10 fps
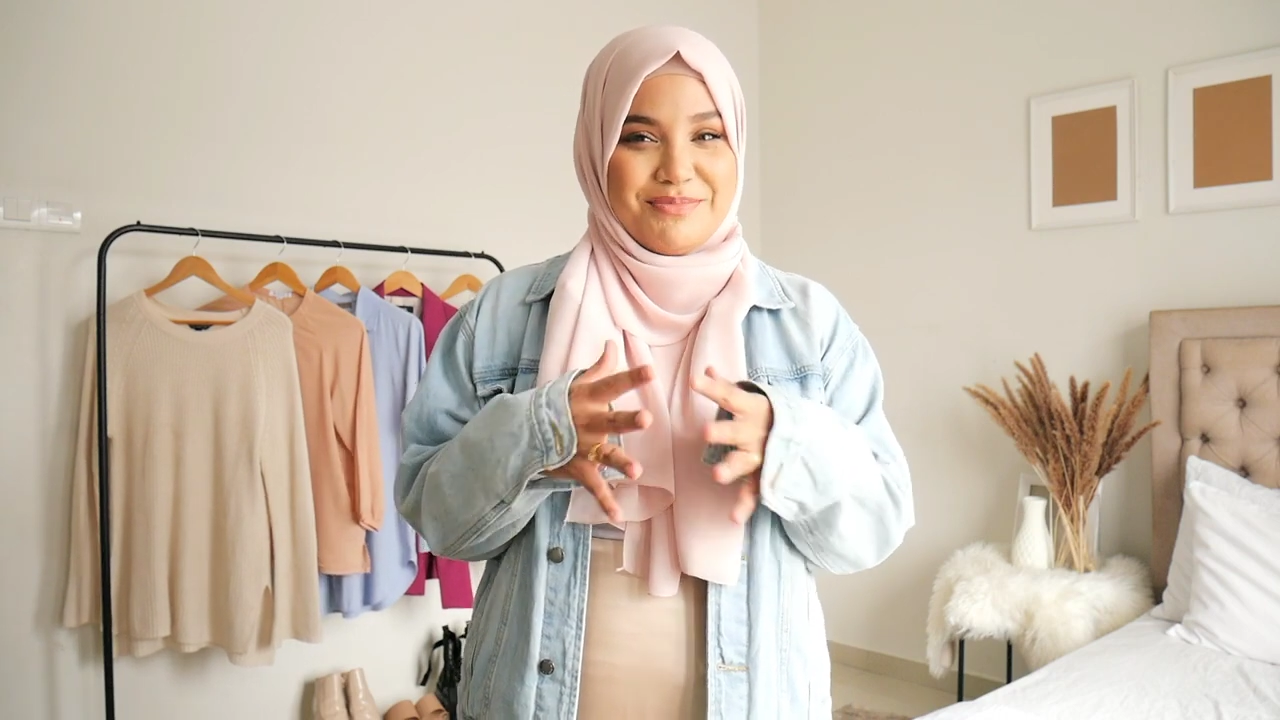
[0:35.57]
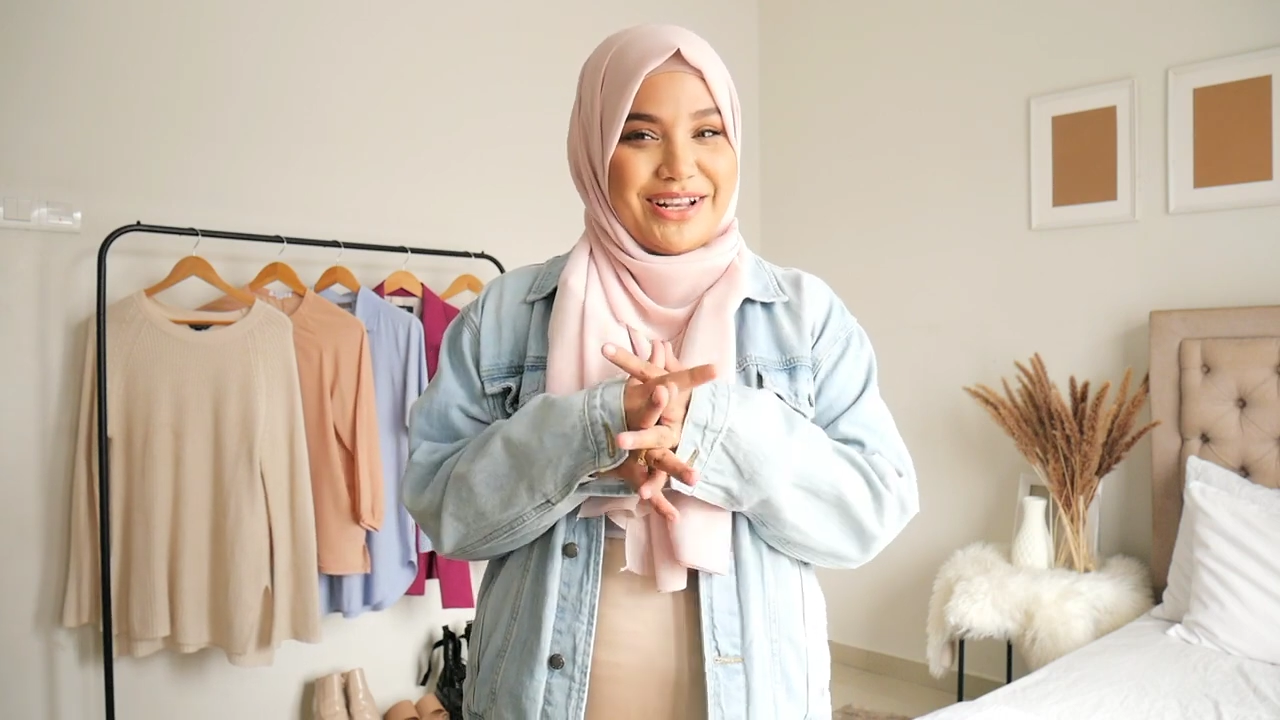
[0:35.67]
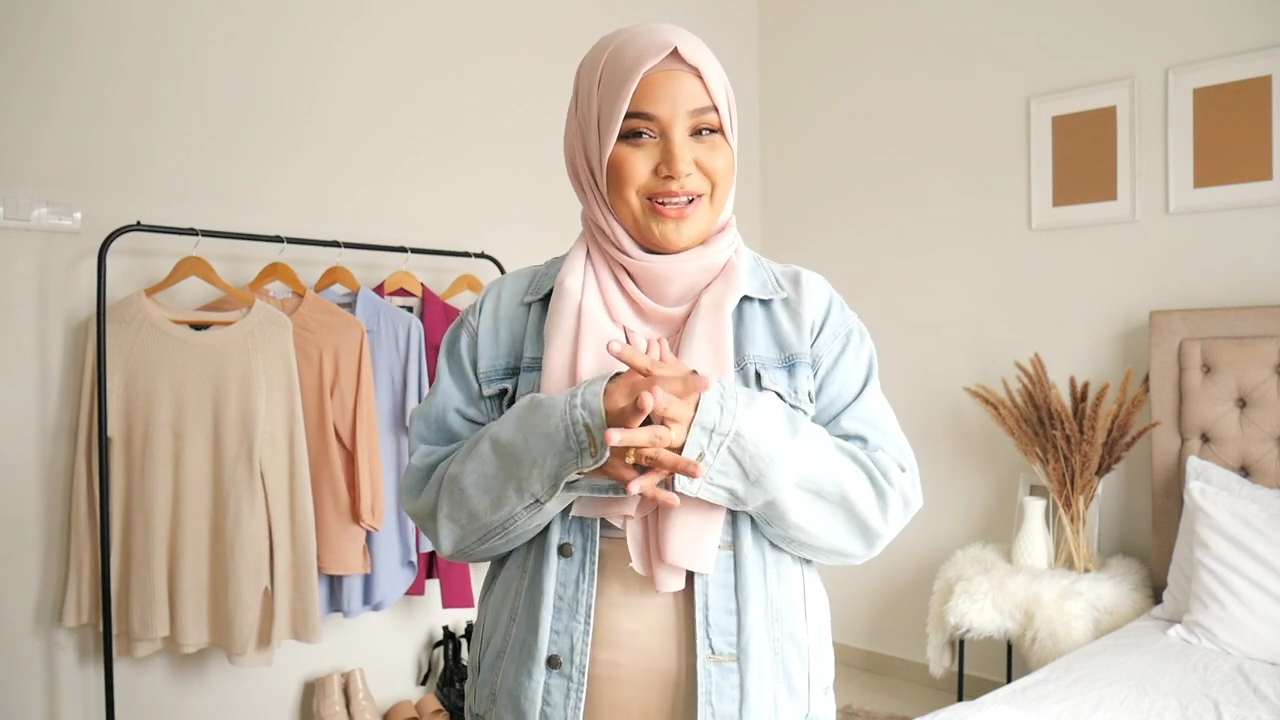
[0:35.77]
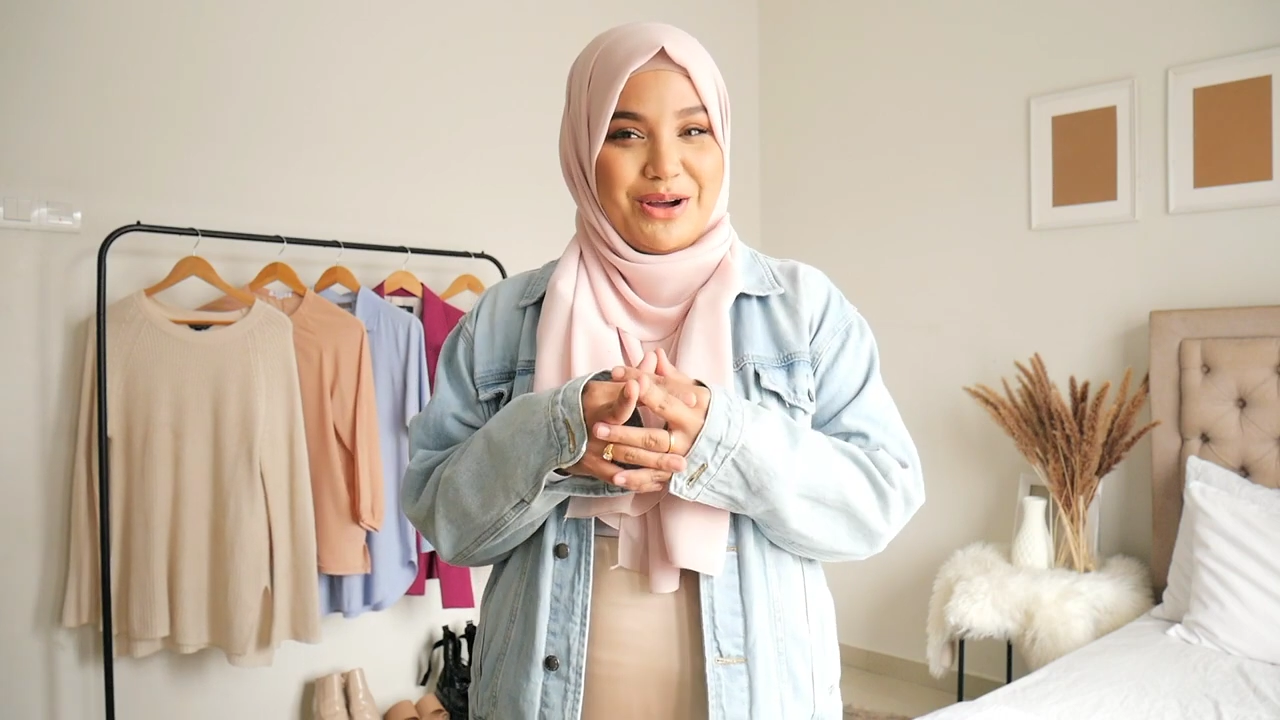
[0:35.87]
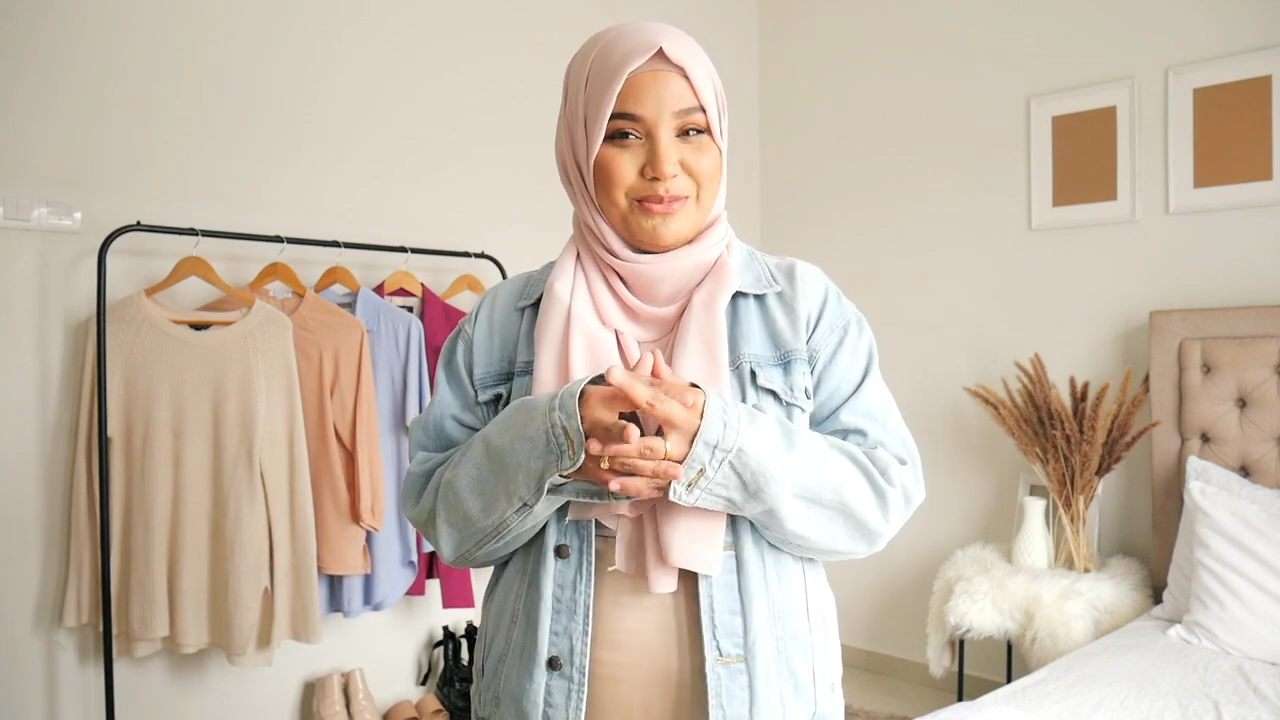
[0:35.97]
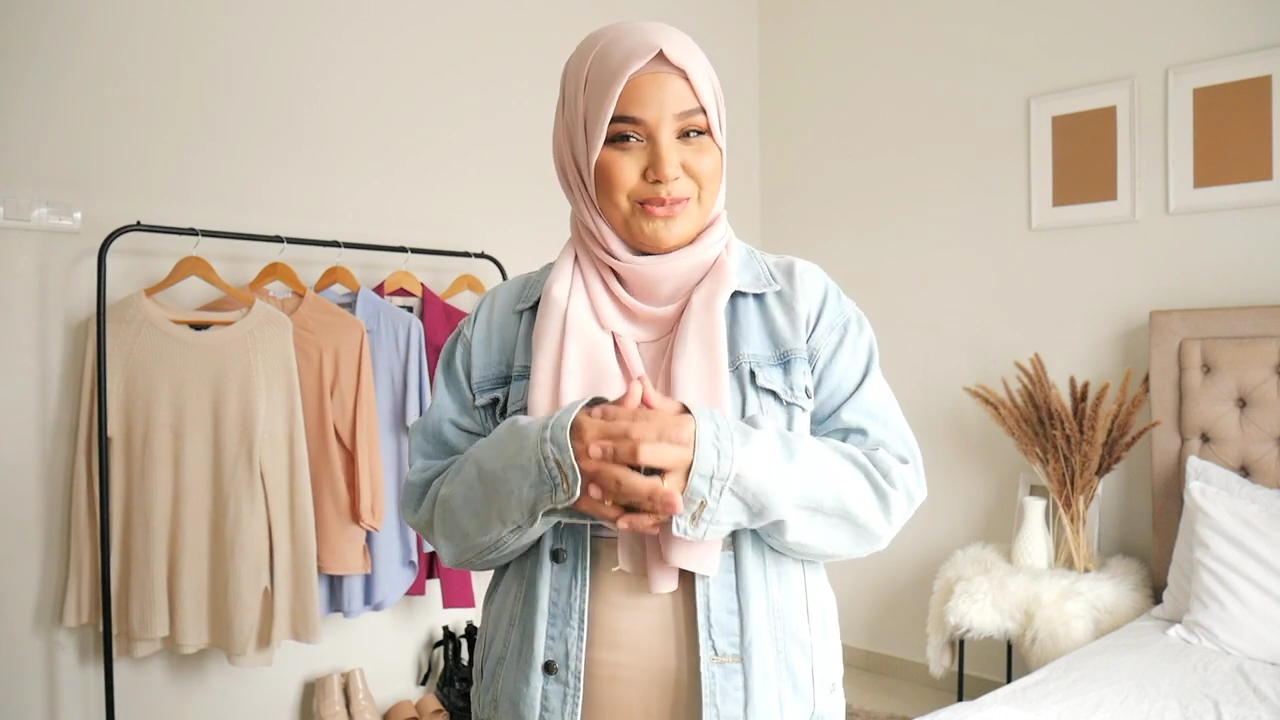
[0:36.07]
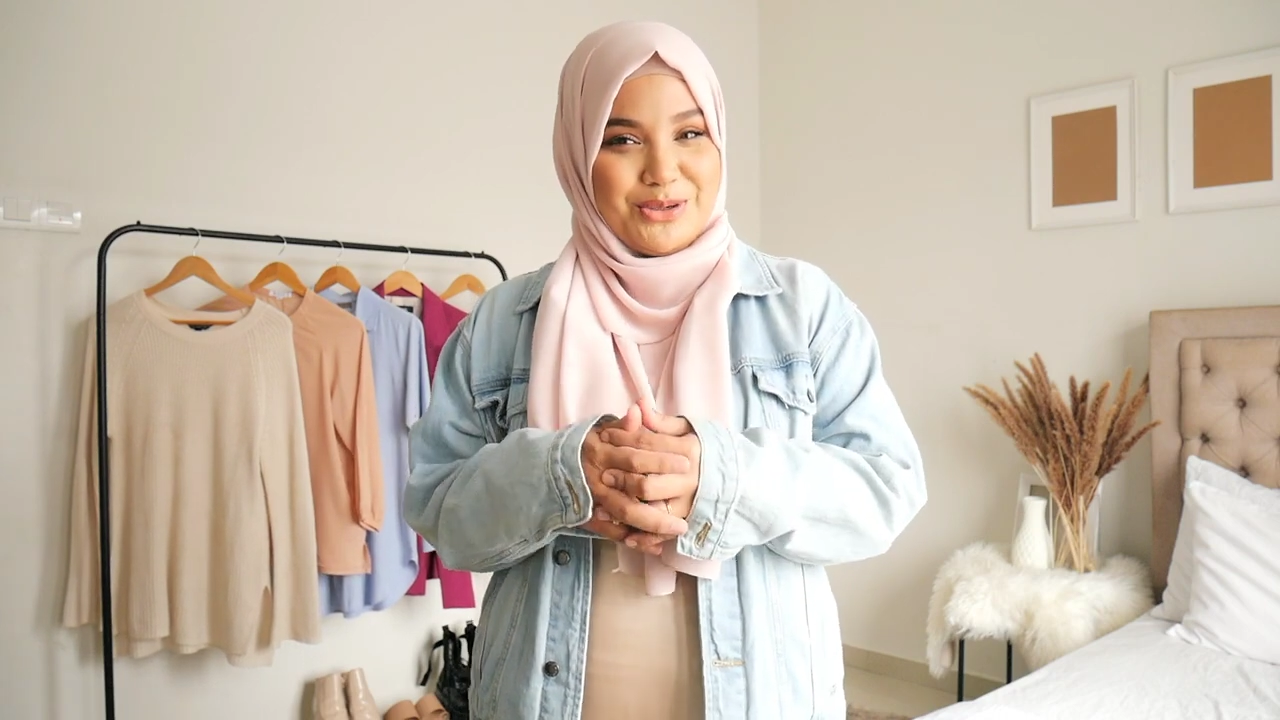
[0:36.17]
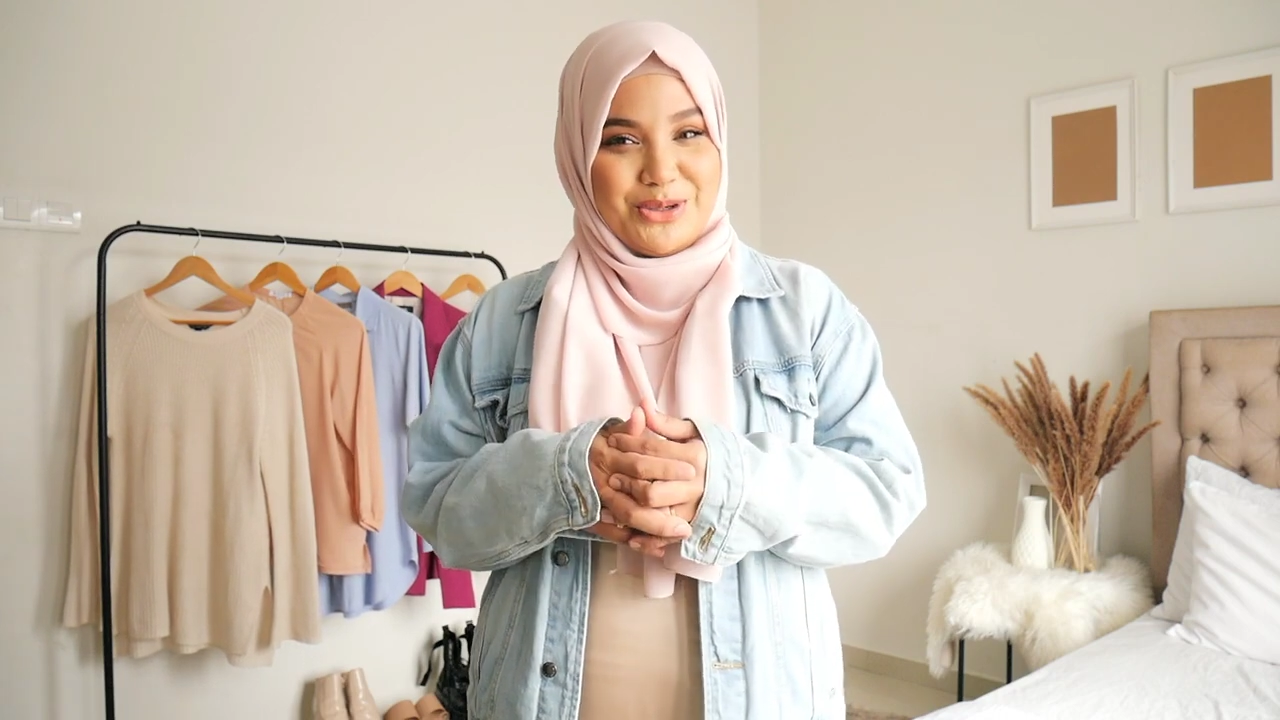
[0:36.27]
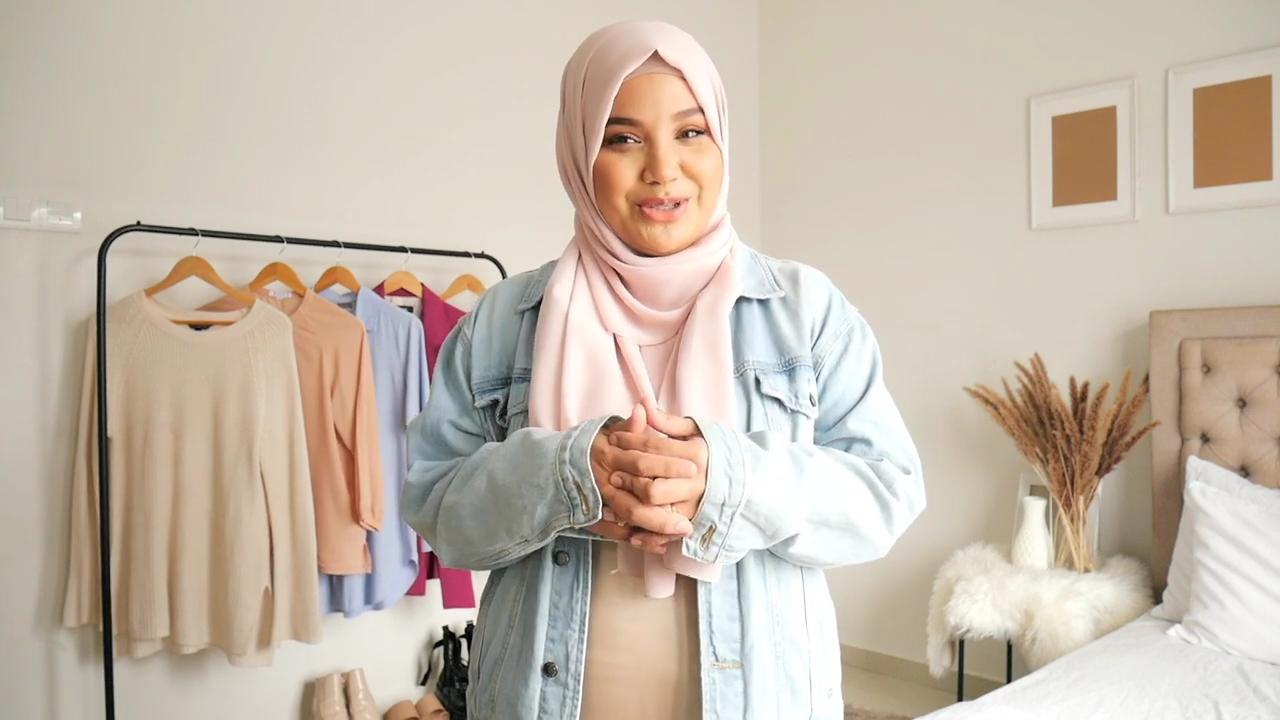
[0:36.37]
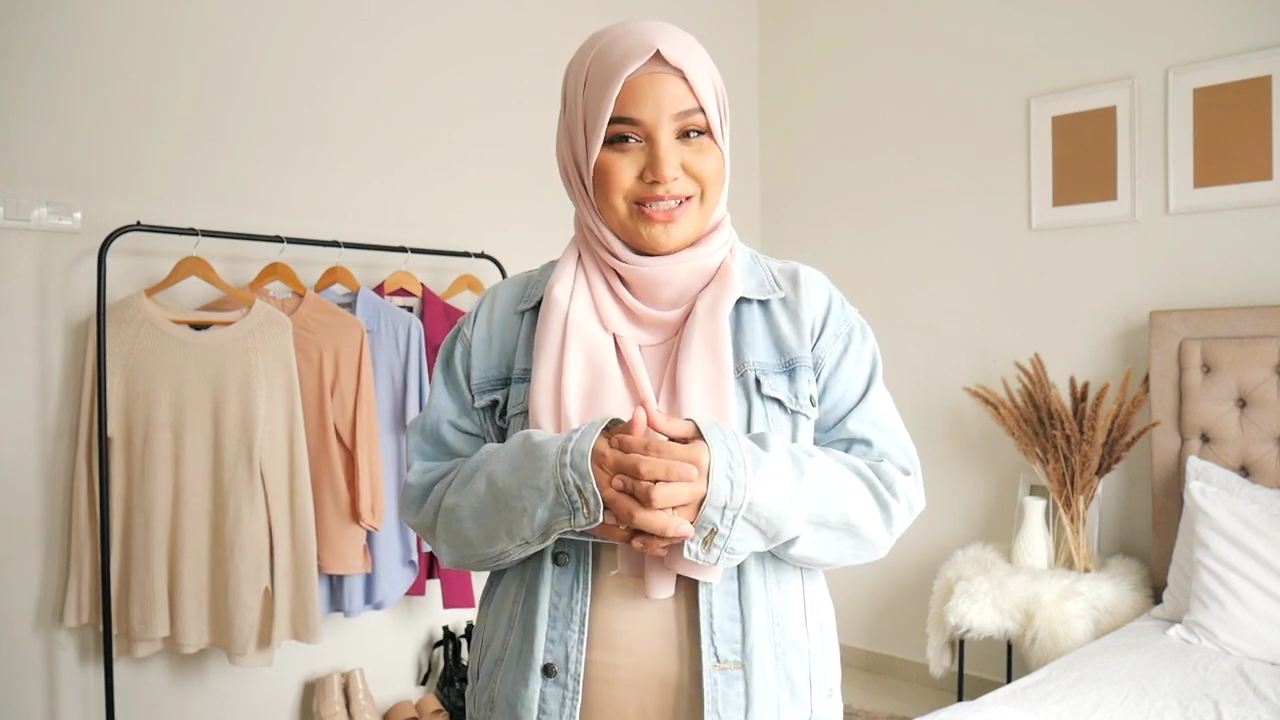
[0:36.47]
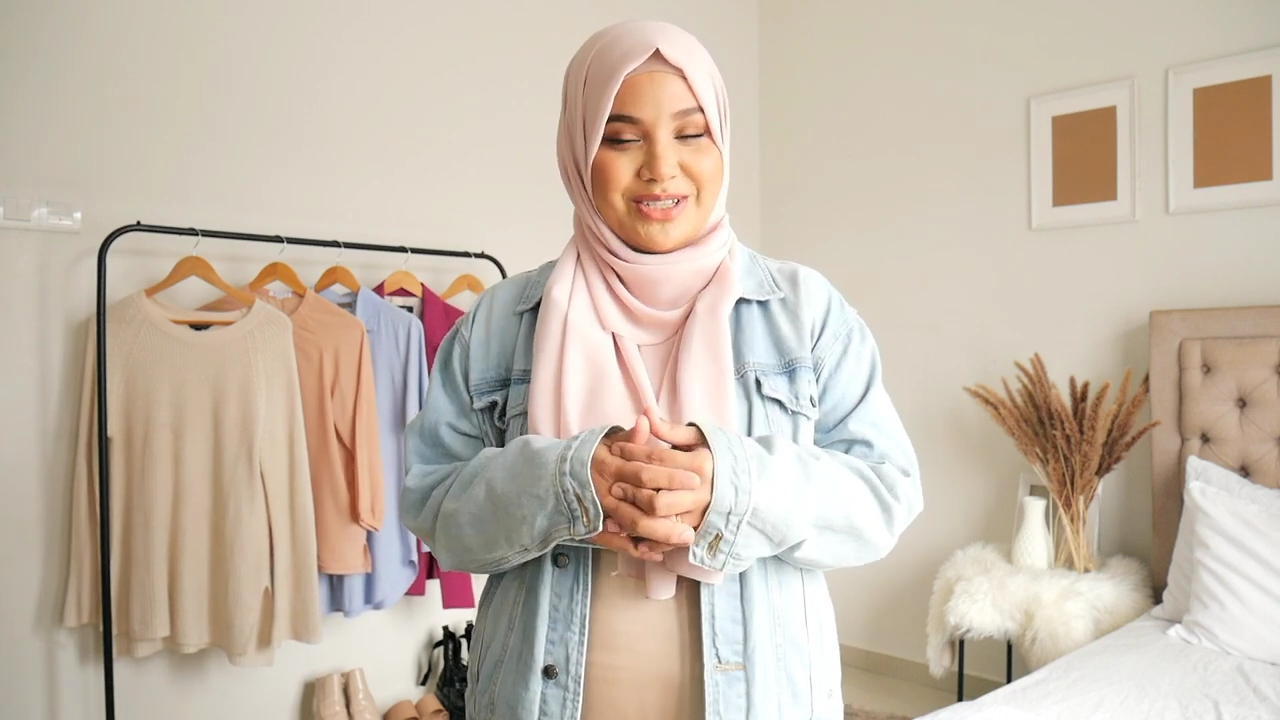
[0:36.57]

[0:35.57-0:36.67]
depending on mood,